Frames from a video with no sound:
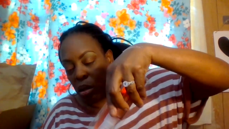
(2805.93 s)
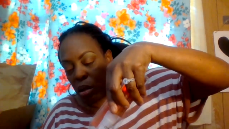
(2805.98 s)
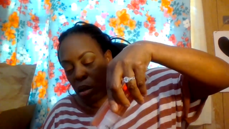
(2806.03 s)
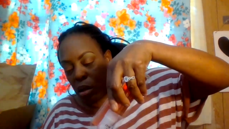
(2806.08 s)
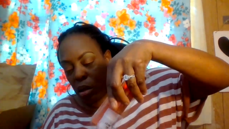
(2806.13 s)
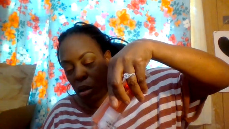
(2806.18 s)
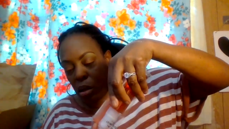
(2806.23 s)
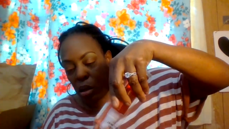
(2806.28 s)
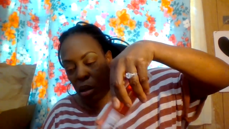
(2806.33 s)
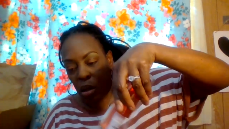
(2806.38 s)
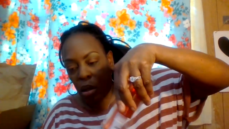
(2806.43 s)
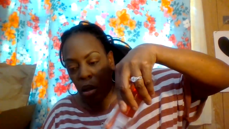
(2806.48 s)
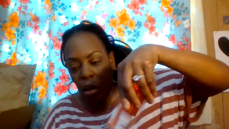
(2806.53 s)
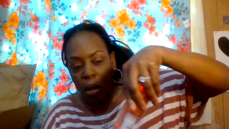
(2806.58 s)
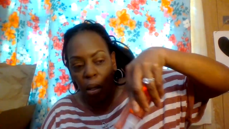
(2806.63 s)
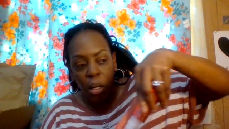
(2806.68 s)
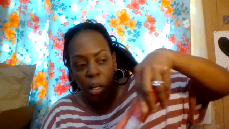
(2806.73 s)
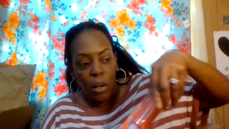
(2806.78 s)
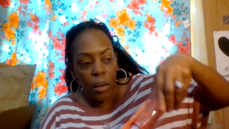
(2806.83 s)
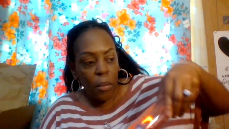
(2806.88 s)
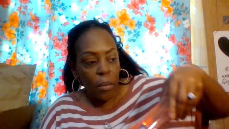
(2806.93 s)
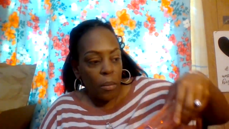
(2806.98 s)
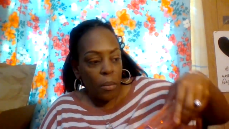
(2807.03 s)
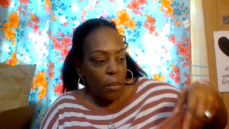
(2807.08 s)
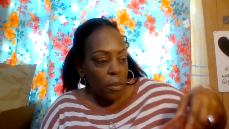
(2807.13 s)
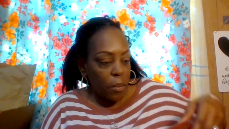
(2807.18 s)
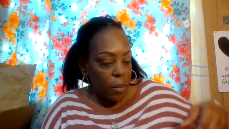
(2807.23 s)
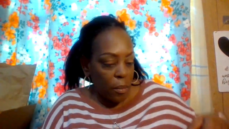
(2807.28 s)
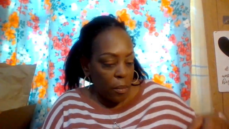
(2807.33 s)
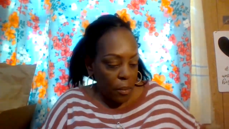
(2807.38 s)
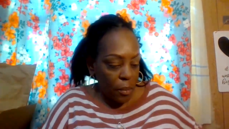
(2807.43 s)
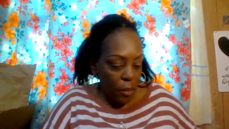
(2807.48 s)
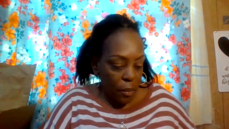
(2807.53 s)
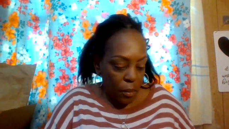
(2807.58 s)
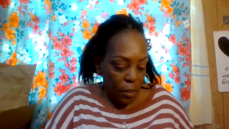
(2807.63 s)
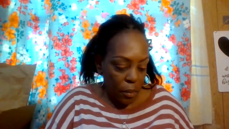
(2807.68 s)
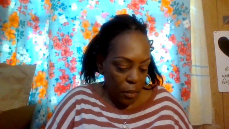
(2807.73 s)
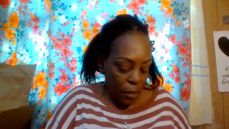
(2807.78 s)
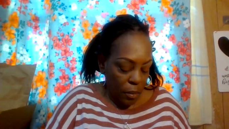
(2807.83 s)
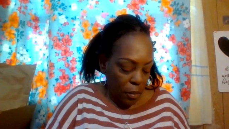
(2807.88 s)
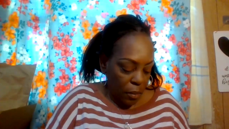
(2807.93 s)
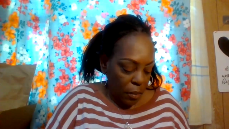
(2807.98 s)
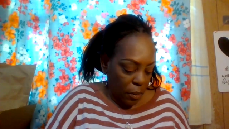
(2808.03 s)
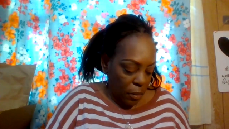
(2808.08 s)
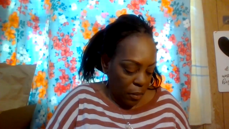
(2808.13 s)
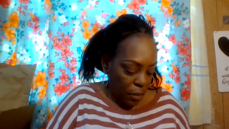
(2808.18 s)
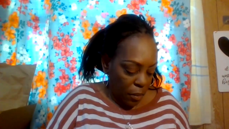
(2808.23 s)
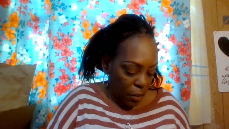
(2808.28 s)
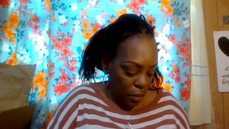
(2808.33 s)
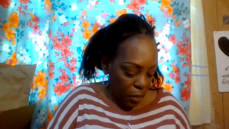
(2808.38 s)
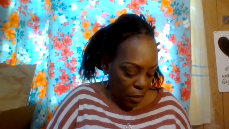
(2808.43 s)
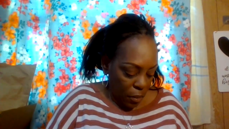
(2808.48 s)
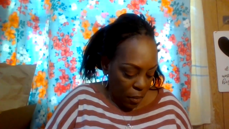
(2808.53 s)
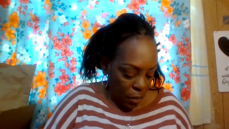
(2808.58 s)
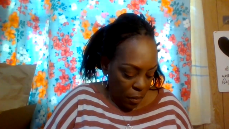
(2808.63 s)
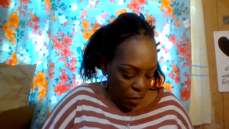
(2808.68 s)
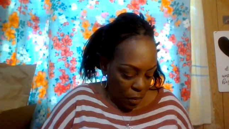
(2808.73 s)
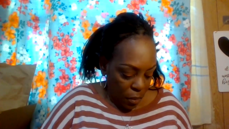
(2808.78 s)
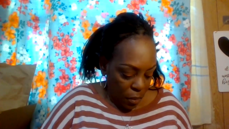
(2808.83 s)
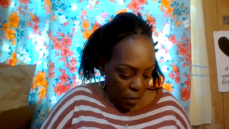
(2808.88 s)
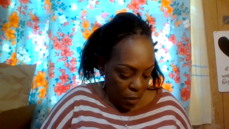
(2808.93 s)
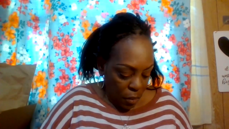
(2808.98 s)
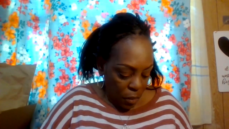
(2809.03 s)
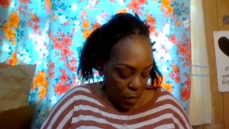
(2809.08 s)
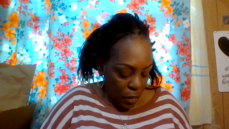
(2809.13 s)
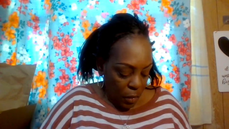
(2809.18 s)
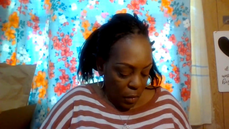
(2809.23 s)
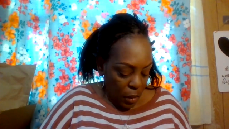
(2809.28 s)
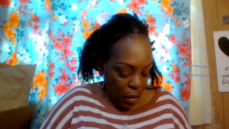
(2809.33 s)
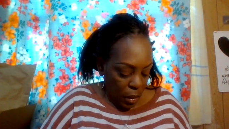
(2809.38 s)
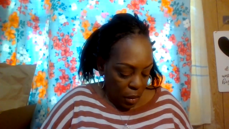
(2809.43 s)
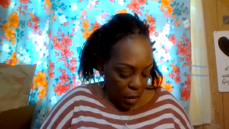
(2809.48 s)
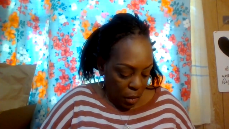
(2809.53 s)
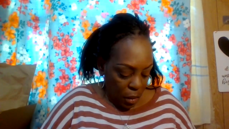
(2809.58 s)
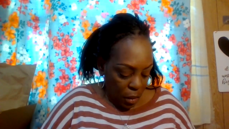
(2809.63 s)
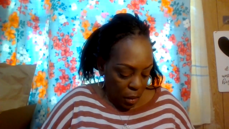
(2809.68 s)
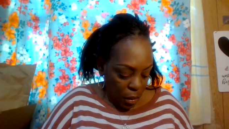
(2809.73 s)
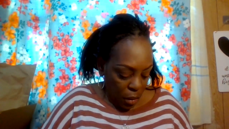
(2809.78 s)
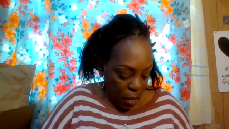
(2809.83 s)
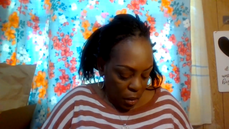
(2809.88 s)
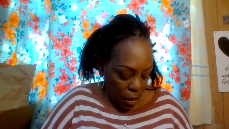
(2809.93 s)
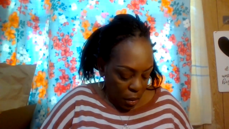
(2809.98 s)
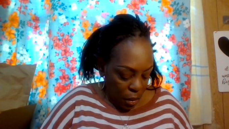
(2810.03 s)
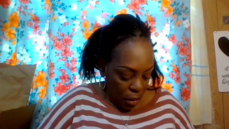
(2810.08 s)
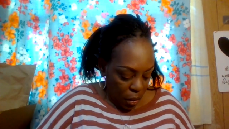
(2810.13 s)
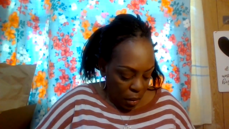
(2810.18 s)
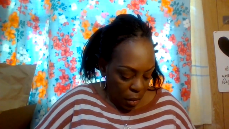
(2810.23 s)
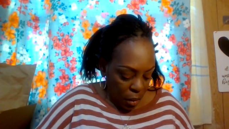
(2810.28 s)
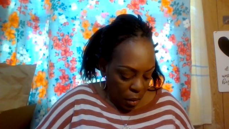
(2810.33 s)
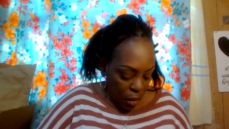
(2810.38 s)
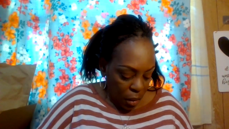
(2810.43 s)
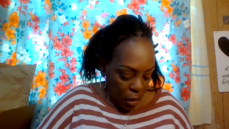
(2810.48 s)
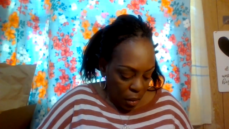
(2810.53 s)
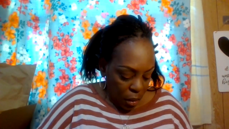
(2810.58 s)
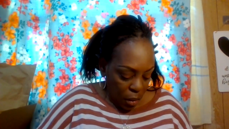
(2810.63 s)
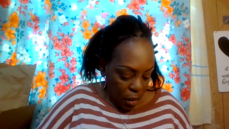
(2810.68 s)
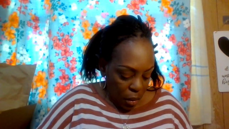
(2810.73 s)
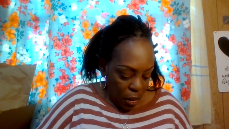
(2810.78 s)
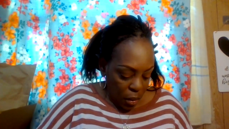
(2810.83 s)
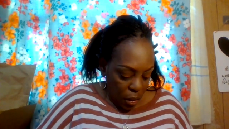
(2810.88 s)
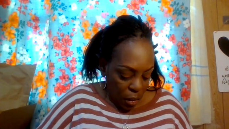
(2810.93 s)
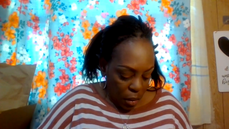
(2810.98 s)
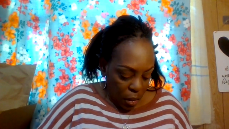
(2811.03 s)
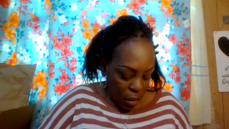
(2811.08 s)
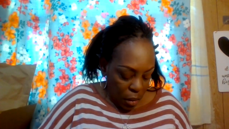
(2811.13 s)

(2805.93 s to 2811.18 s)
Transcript: (silence)